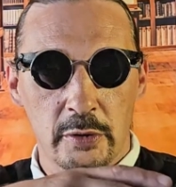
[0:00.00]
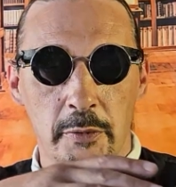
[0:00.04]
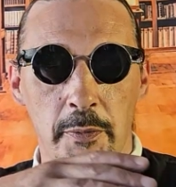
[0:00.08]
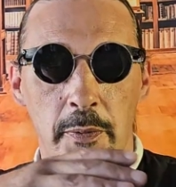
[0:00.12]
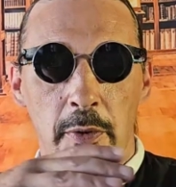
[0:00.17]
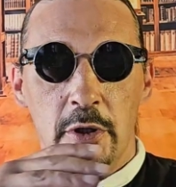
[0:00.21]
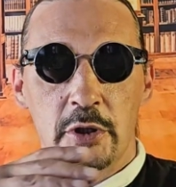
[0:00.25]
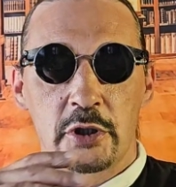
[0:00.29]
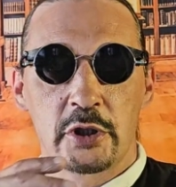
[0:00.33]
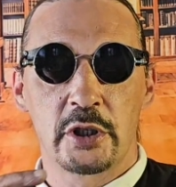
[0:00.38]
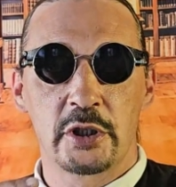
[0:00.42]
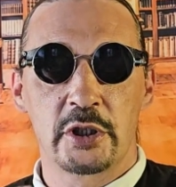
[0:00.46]

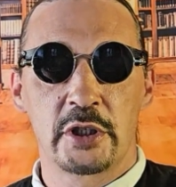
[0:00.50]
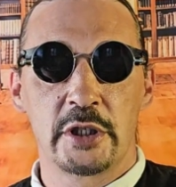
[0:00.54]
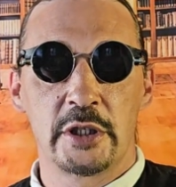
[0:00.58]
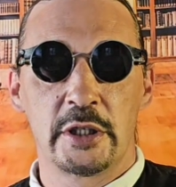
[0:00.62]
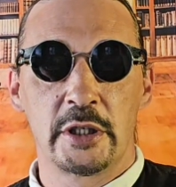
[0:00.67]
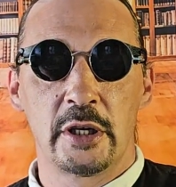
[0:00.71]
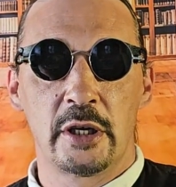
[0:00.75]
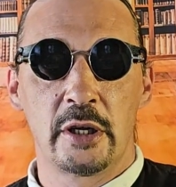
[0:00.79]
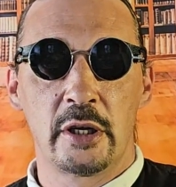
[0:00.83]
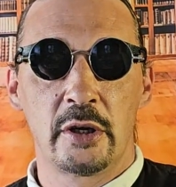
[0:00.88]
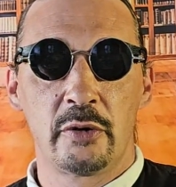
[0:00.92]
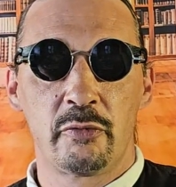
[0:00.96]
punch us in
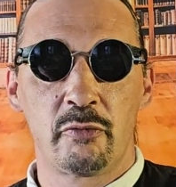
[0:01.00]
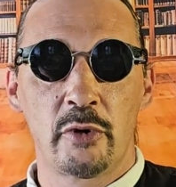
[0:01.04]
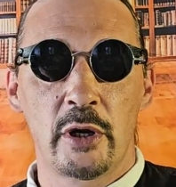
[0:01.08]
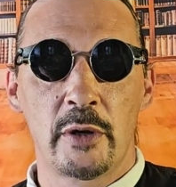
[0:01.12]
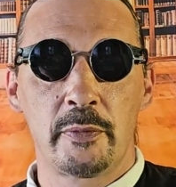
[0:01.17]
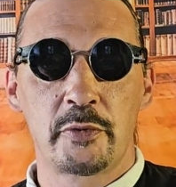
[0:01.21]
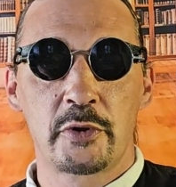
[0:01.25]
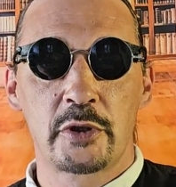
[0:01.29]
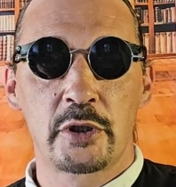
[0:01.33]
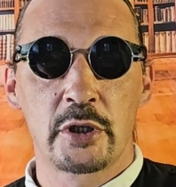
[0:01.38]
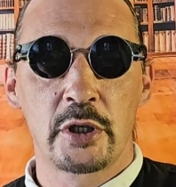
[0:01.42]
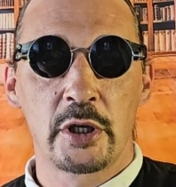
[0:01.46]
the
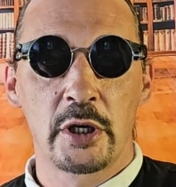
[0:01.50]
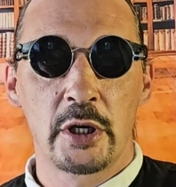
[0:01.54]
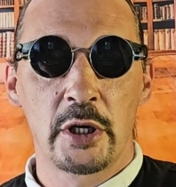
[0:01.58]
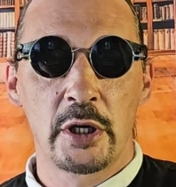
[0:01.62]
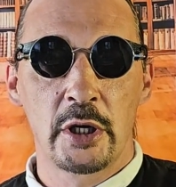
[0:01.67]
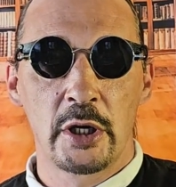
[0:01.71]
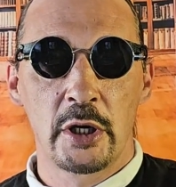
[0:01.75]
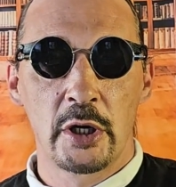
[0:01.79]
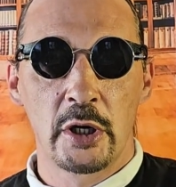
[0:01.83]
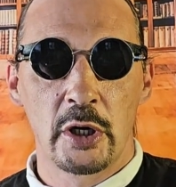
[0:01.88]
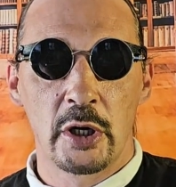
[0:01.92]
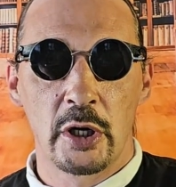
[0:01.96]
ribs,
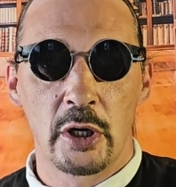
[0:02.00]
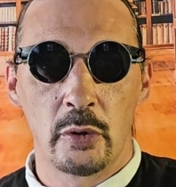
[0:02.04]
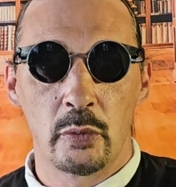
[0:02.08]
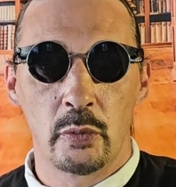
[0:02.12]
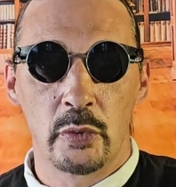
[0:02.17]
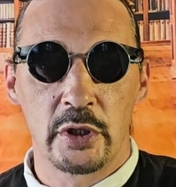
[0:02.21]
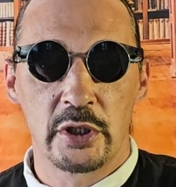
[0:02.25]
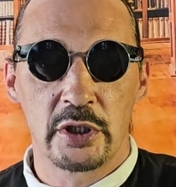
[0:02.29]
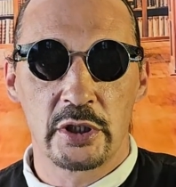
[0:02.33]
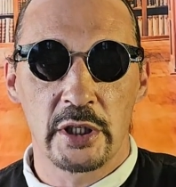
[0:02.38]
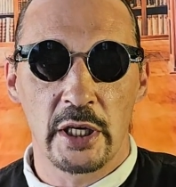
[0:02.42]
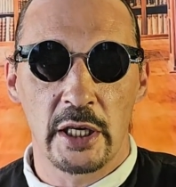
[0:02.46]
and we
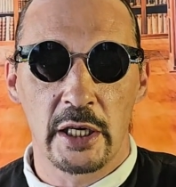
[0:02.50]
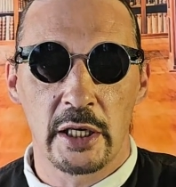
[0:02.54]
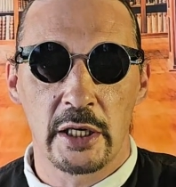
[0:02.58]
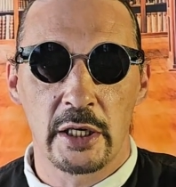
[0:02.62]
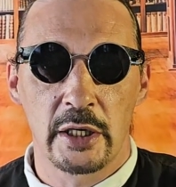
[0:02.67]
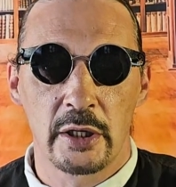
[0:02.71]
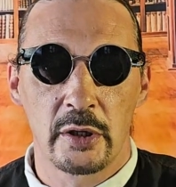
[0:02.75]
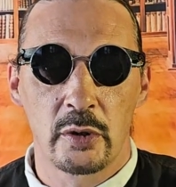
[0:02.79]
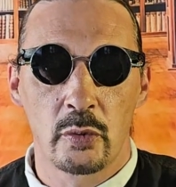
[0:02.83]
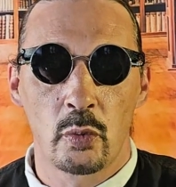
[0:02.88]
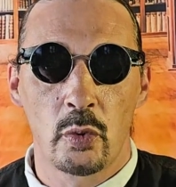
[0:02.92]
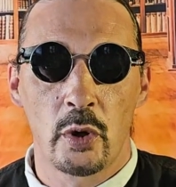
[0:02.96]
sink,
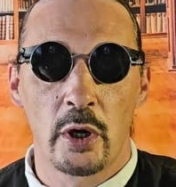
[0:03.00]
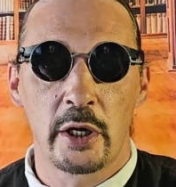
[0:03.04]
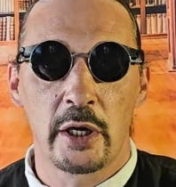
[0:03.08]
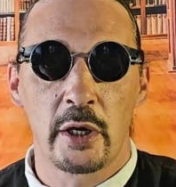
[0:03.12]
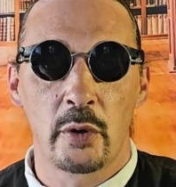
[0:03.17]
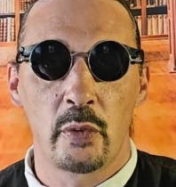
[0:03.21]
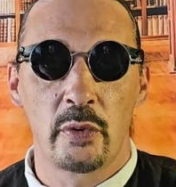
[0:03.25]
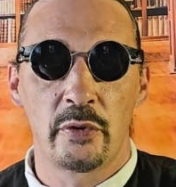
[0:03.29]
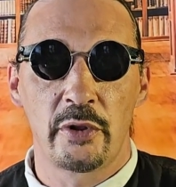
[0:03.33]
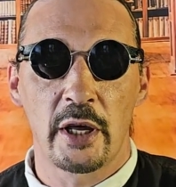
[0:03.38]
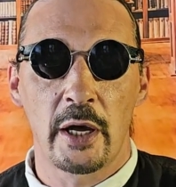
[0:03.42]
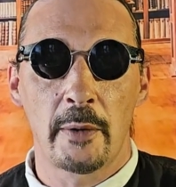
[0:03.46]
working
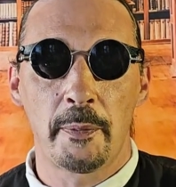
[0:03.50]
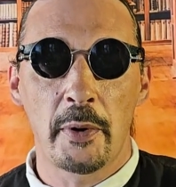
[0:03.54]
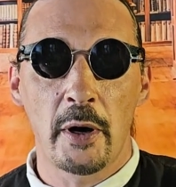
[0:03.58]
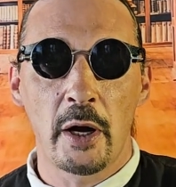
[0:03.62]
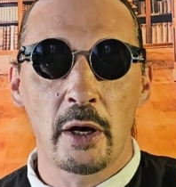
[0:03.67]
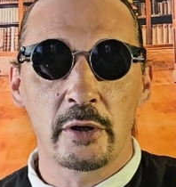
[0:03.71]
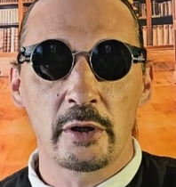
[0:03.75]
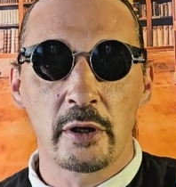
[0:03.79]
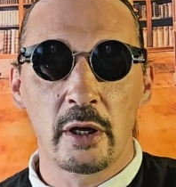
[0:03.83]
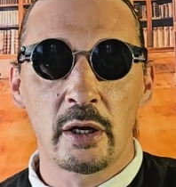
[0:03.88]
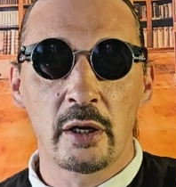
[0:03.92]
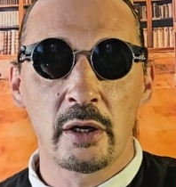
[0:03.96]
with our
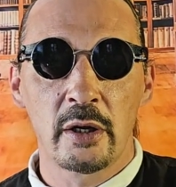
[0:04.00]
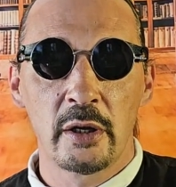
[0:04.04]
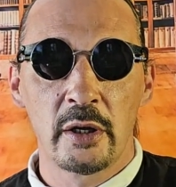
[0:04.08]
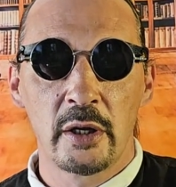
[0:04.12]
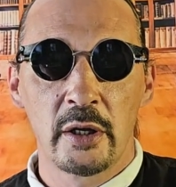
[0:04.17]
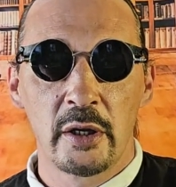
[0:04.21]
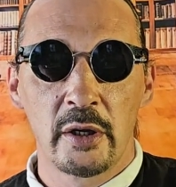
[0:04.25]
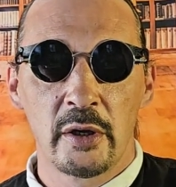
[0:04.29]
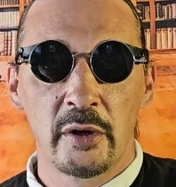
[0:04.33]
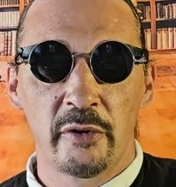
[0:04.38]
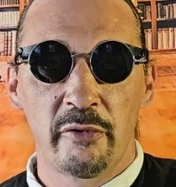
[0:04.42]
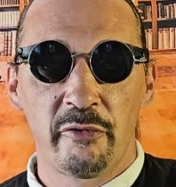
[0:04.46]
partner,
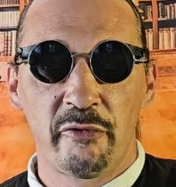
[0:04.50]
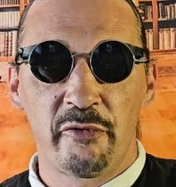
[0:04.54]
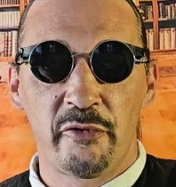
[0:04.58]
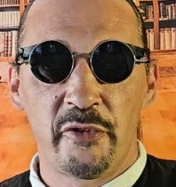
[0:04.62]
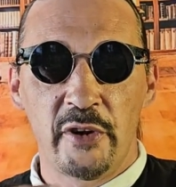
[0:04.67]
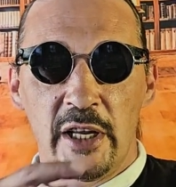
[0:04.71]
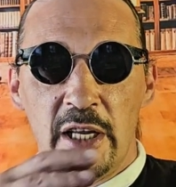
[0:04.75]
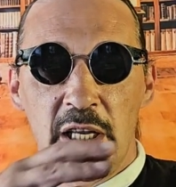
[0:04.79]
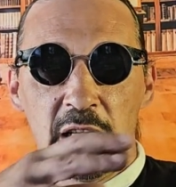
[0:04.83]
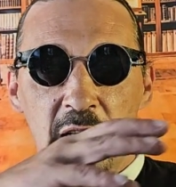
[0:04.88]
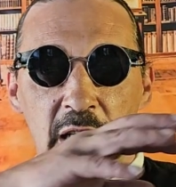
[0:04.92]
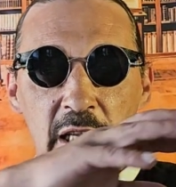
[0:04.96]

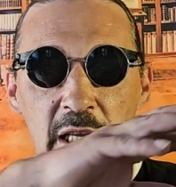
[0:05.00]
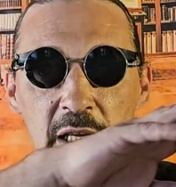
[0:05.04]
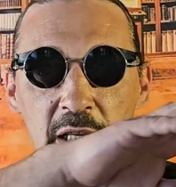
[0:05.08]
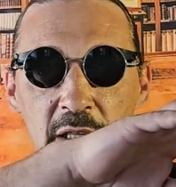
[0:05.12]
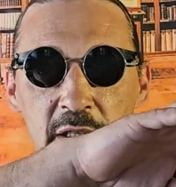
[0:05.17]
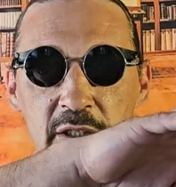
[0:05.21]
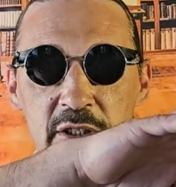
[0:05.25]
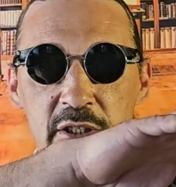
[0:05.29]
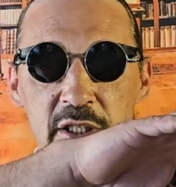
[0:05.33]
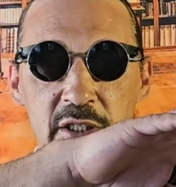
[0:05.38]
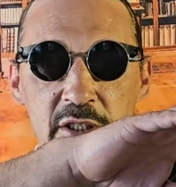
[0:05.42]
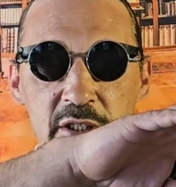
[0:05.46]
feeling the
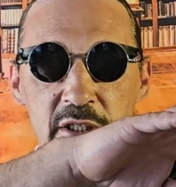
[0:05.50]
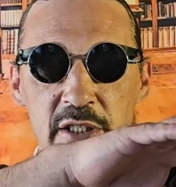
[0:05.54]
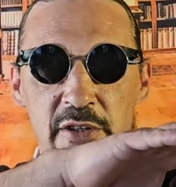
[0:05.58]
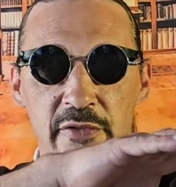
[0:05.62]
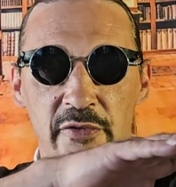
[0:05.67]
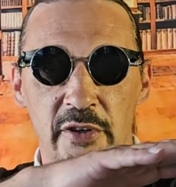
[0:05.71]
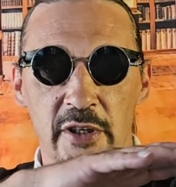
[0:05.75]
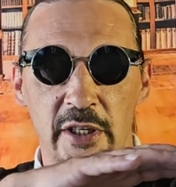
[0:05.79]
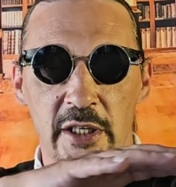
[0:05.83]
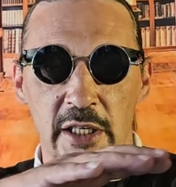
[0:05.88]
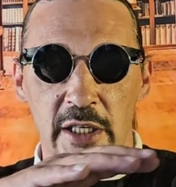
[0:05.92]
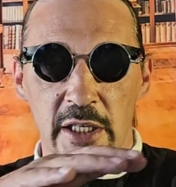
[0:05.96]

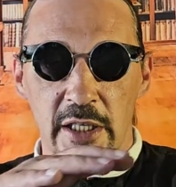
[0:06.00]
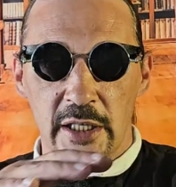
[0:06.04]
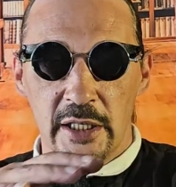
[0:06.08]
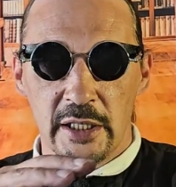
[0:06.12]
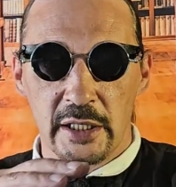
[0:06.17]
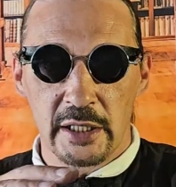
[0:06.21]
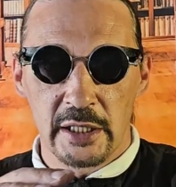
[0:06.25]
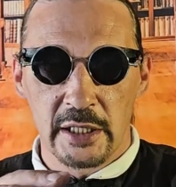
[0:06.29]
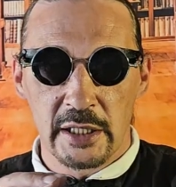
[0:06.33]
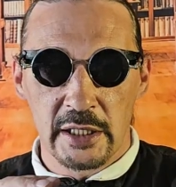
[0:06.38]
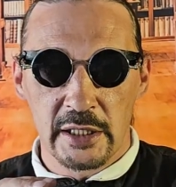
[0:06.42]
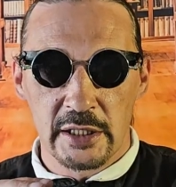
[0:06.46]
sensitivity,
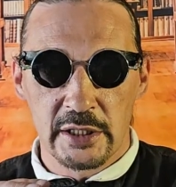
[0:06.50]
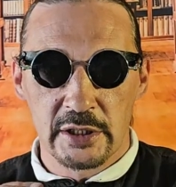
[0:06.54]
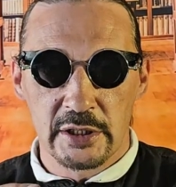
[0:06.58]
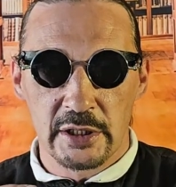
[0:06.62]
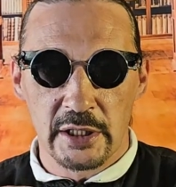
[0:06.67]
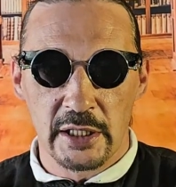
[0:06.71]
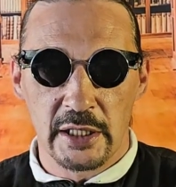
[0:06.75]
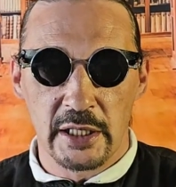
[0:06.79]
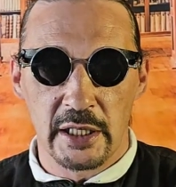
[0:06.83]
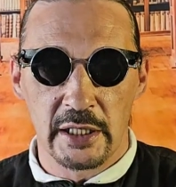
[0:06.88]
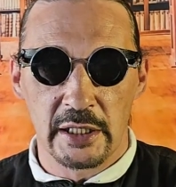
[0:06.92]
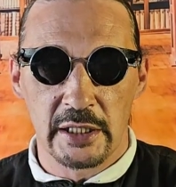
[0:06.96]

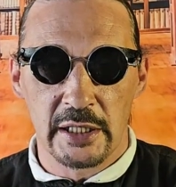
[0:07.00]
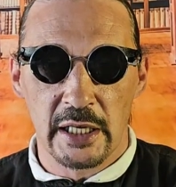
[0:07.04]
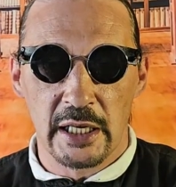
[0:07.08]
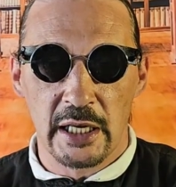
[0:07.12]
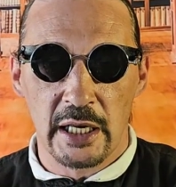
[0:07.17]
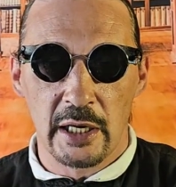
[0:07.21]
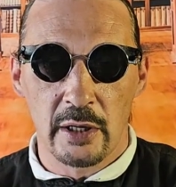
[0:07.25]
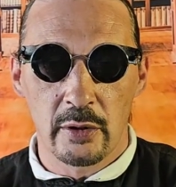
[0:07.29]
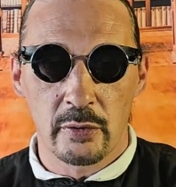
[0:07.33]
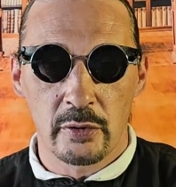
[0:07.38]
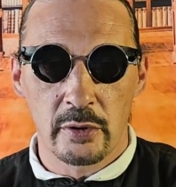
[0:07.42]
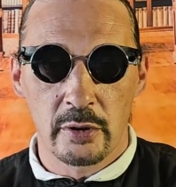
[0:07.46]
sinking
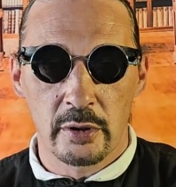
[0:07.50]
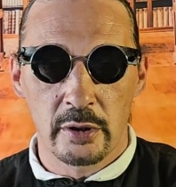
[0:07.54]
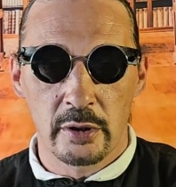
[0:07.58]
down.